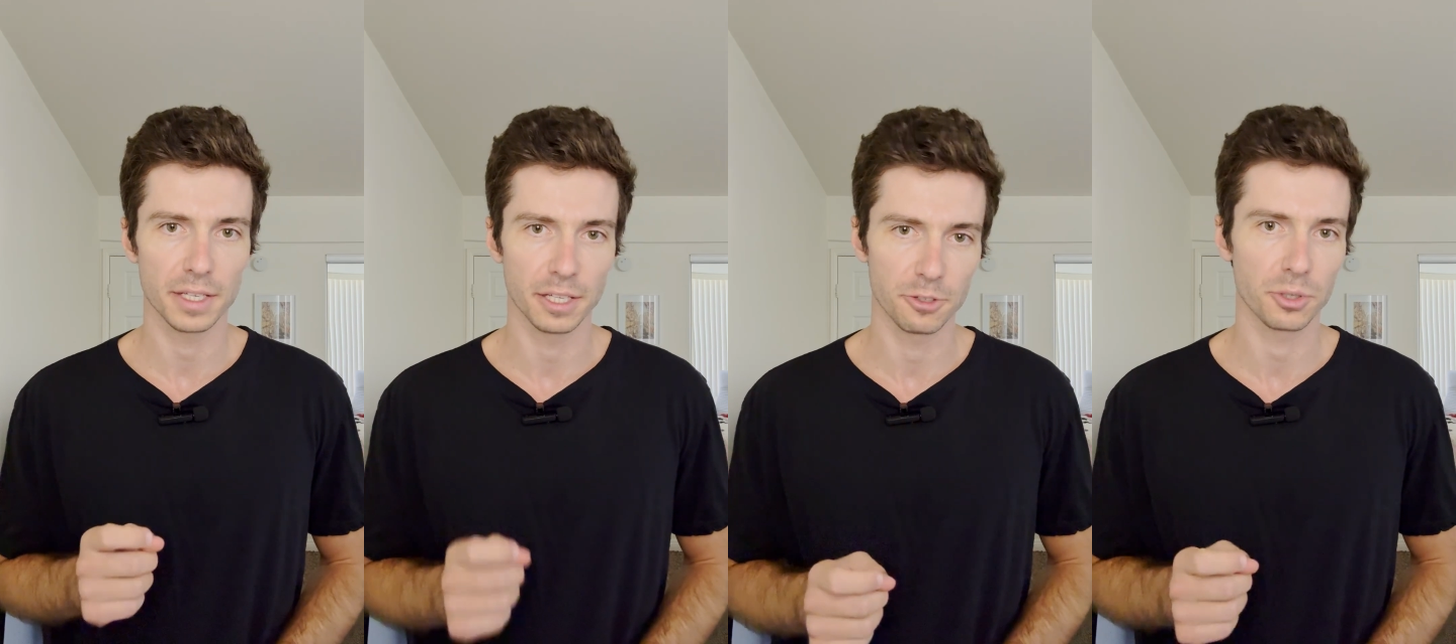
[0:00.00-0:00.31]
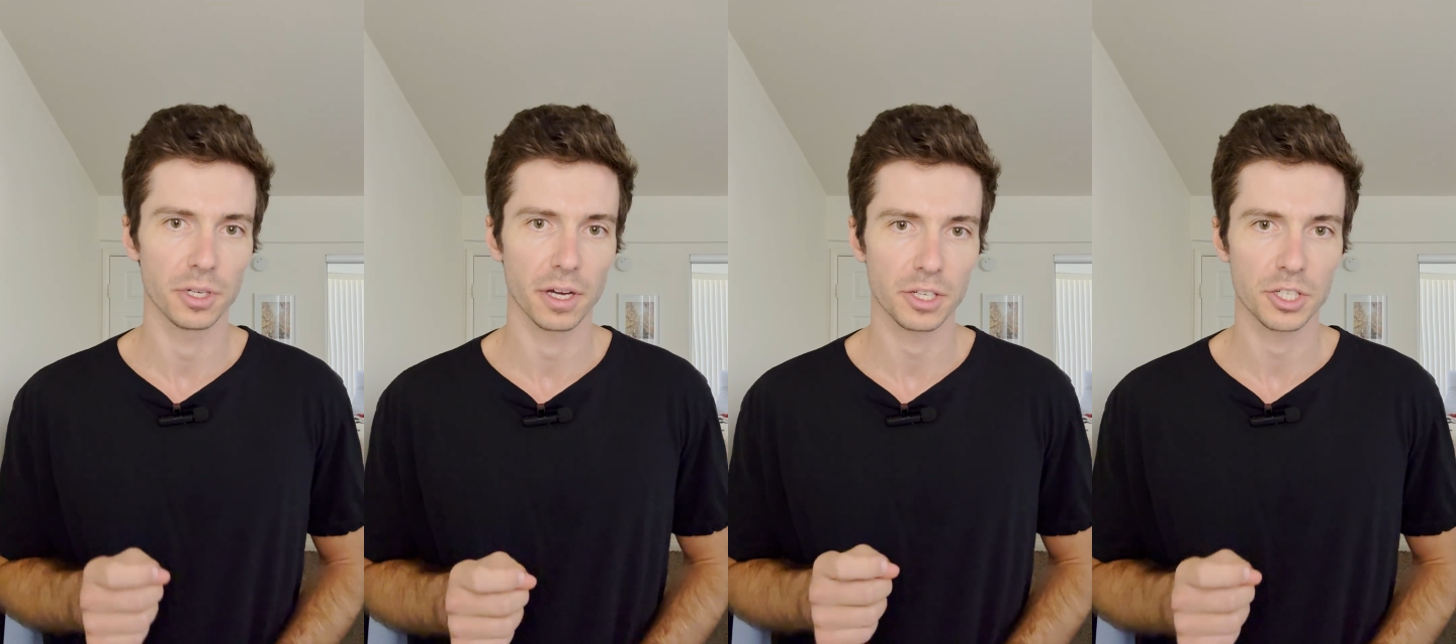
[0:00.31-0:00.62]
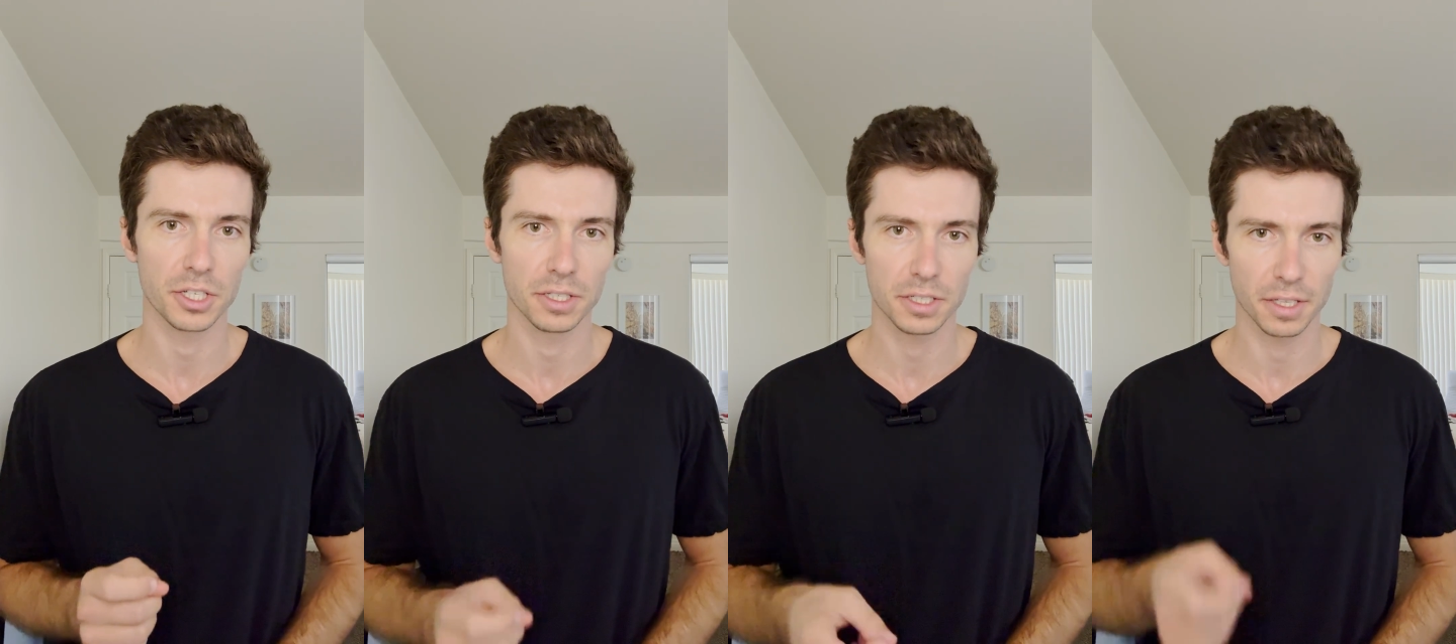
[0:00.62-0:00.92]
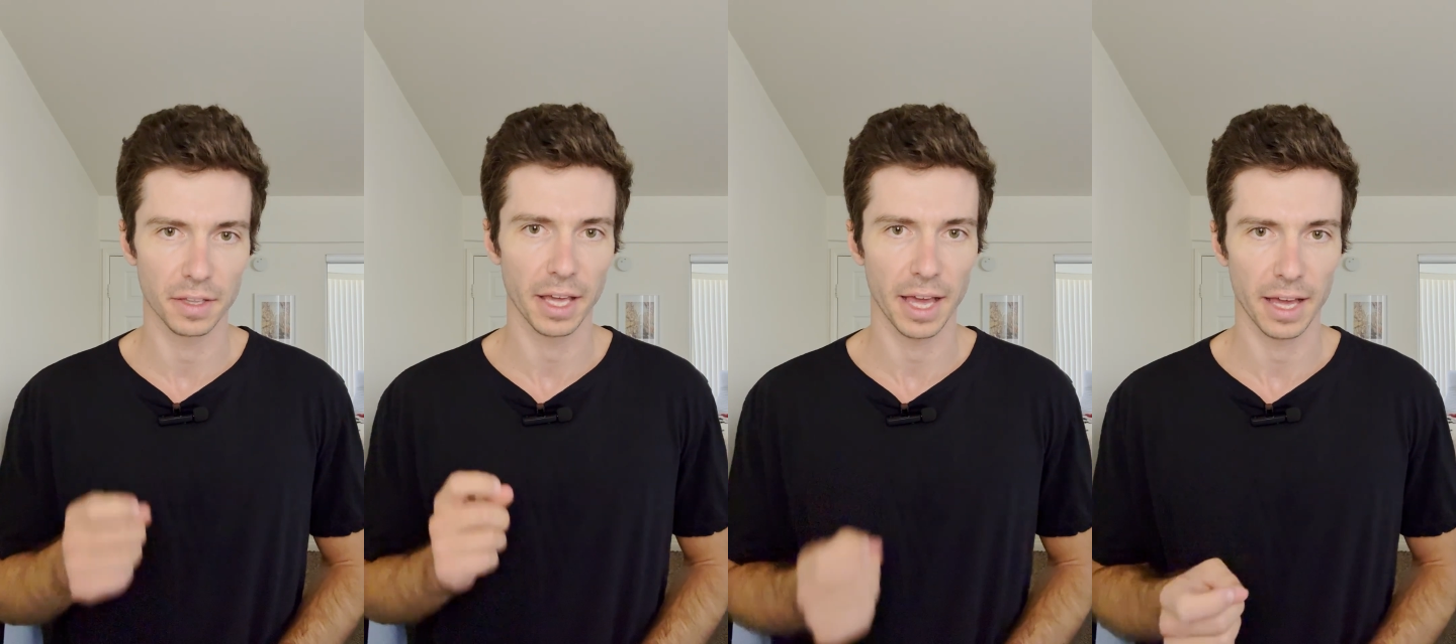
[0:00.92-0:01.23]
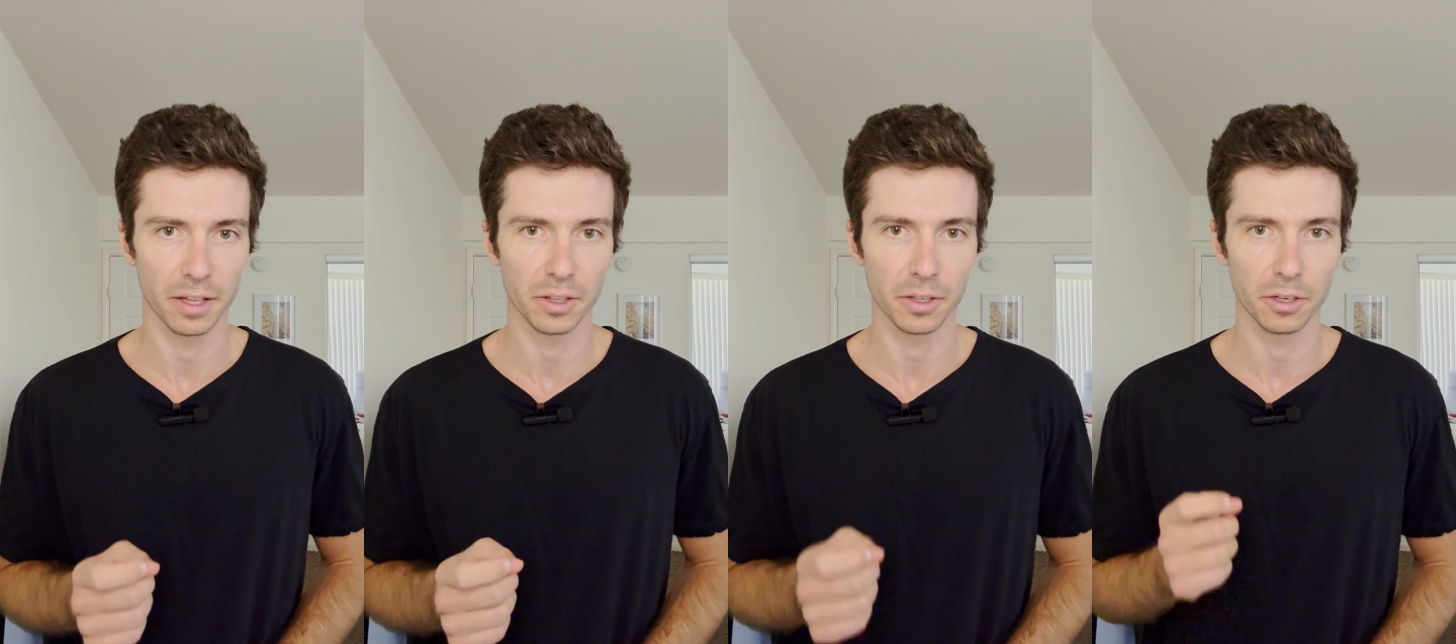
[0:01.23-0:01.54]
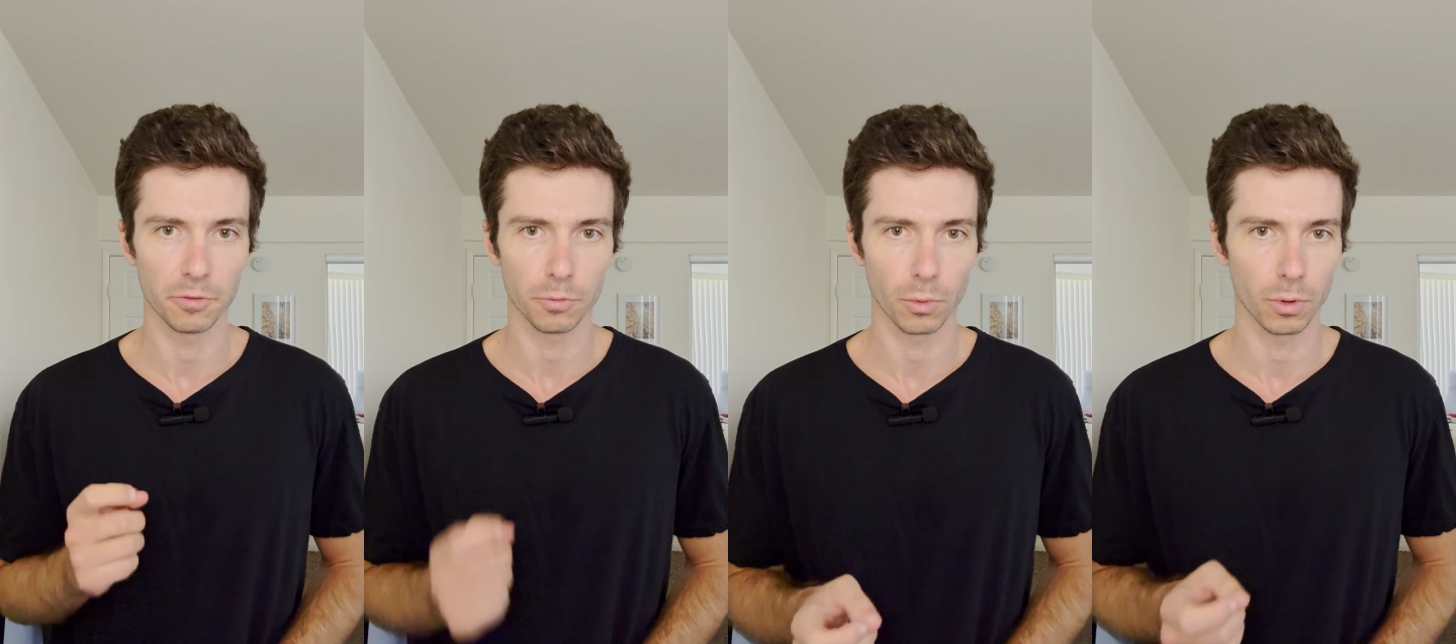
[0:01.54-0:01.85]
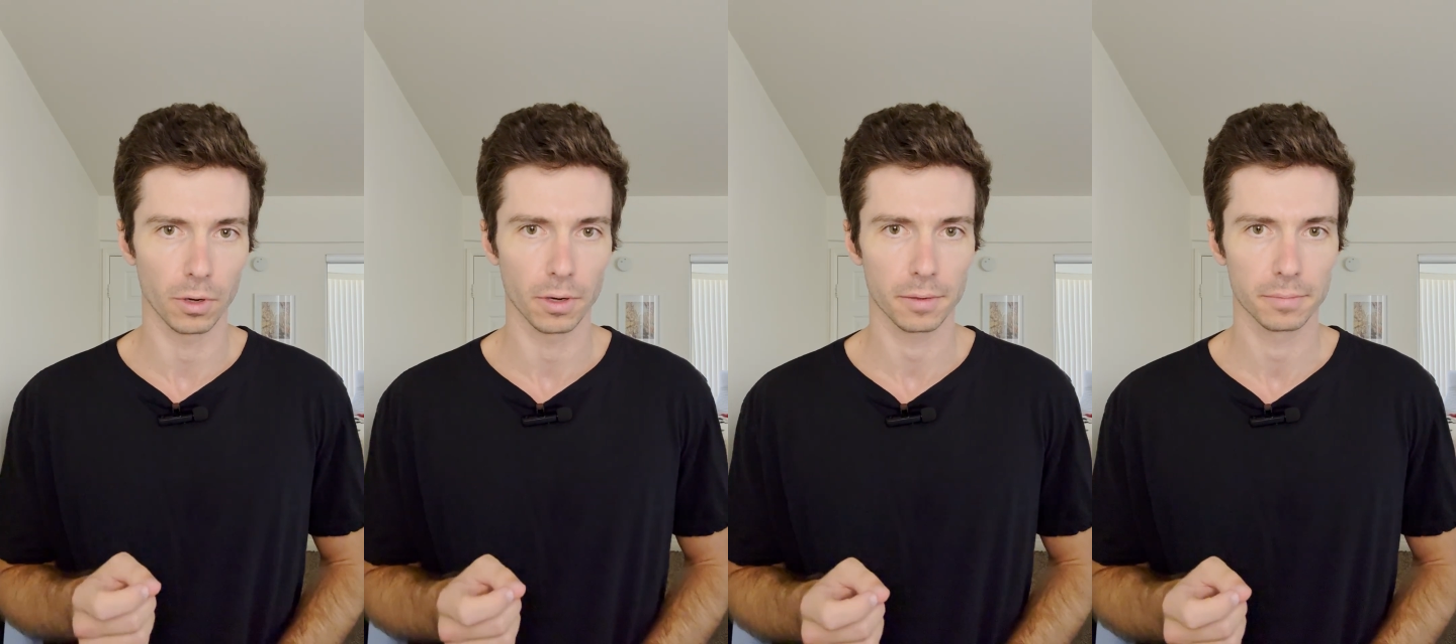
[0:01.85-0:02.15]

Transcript: introduction to the hell of war.